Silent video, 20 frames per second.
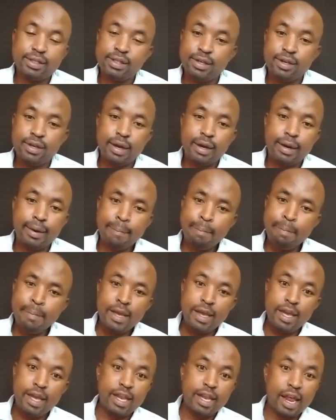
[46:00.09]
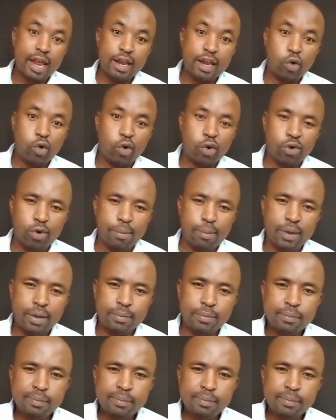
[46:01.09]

in an economy,